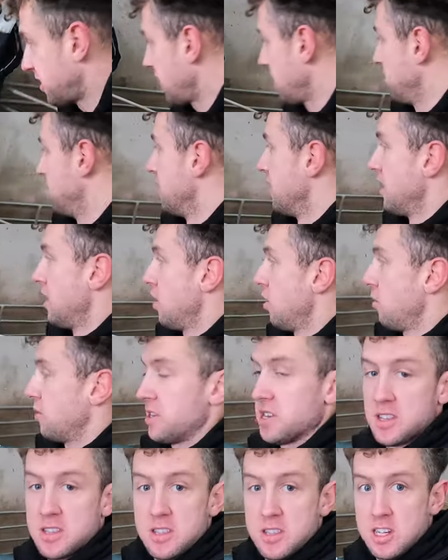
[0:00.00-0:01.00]
the time
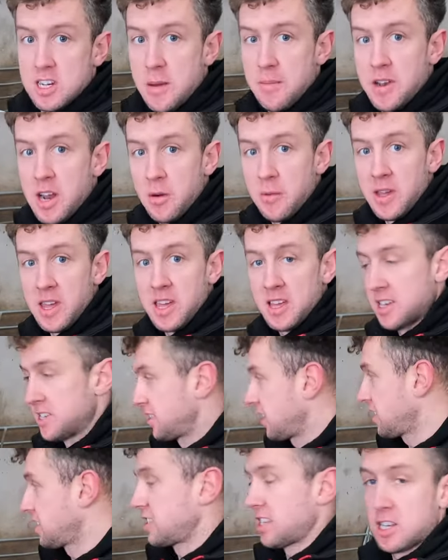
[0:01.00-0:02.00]
when you're trimming away,
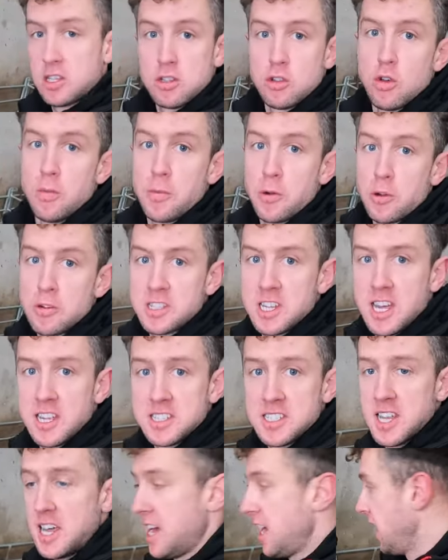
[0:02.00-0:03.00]
because this is a slow
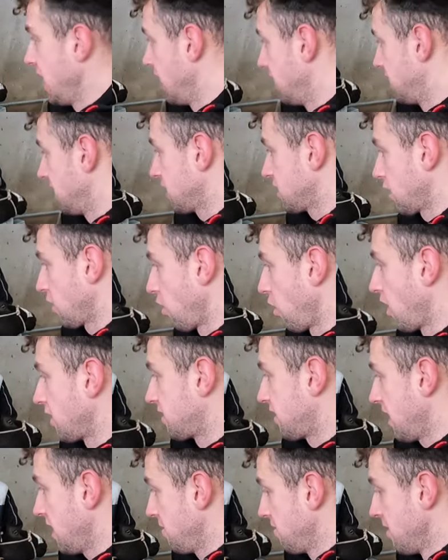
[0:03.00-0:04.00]
process. It takes a
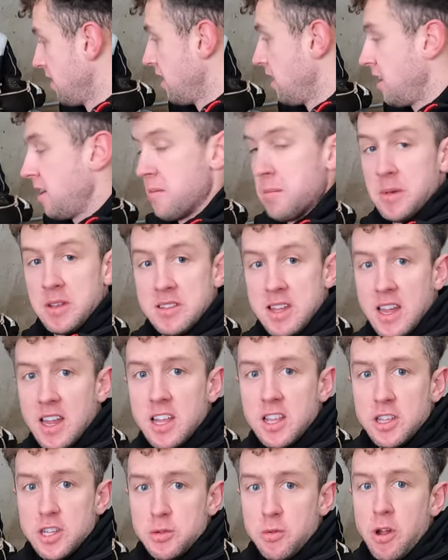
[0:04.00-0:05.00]
lot of time,
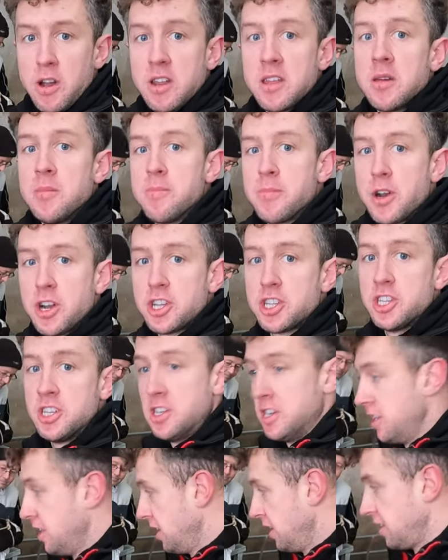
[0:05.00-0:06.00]
meticulous work,
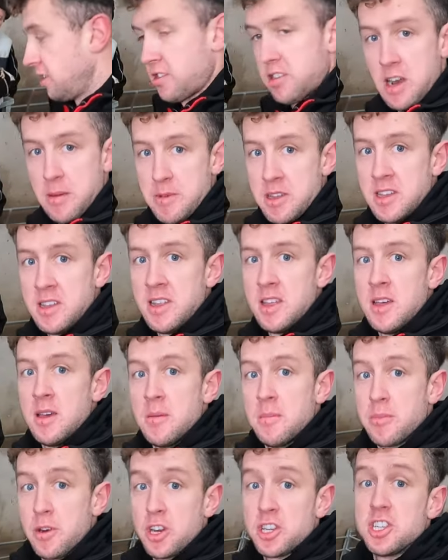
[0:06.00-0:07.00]
brushing, trimming,
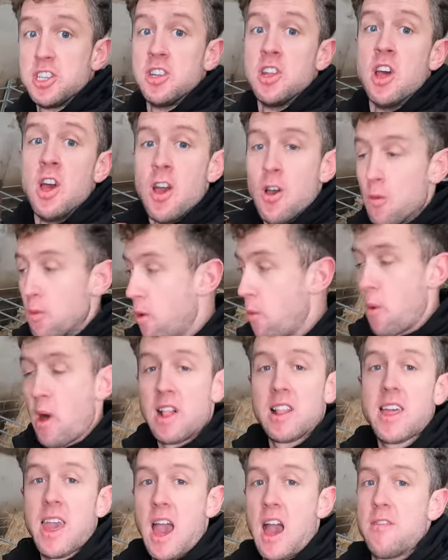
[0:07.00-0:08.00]
brushing. We
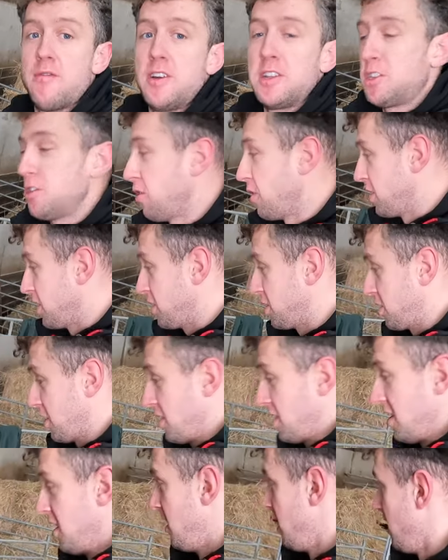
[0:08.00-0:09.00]
will get a video on it
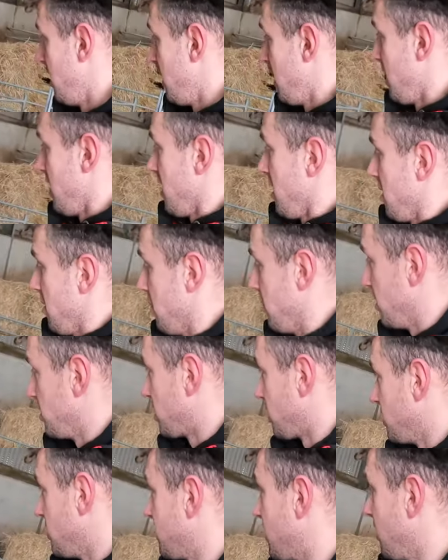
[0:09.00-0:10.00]
soon, but
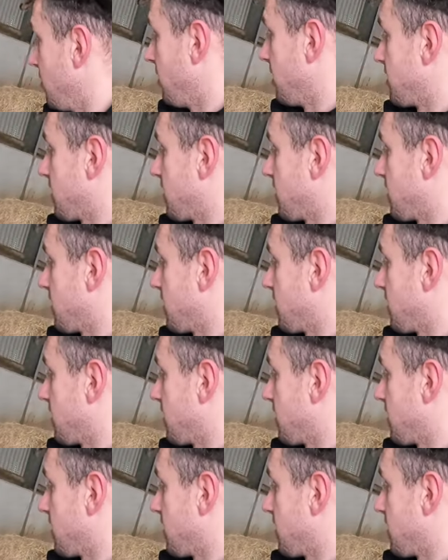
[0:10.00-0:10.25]
as you can see